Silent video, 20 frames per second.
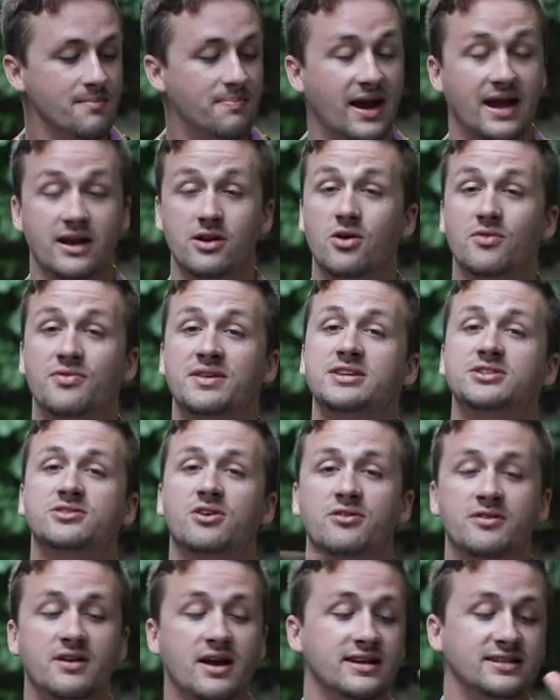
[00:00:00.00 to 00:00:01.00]
But I know these
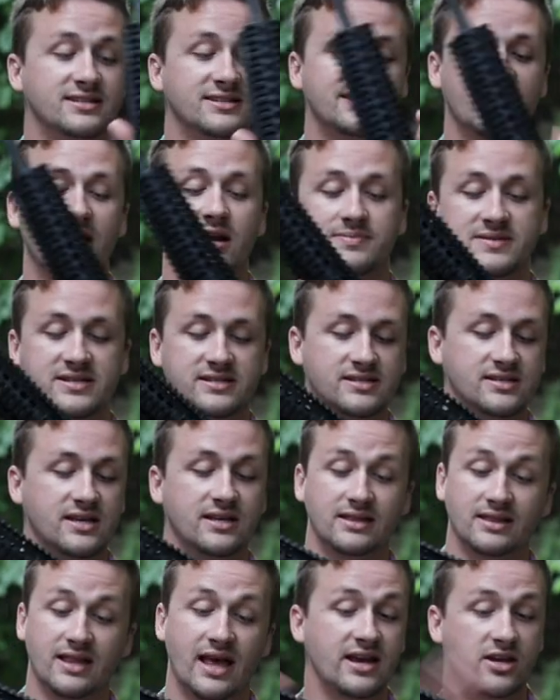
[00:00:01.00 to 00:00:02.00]
are nice setups. This is
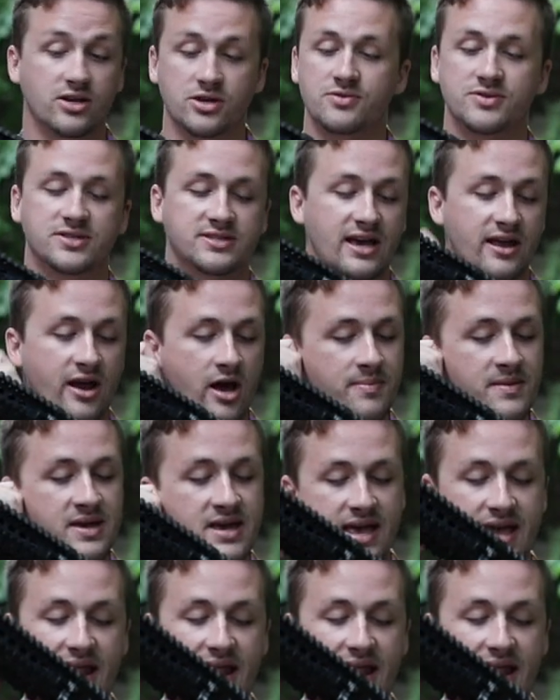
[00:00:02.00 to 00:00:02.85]
a like-new setup.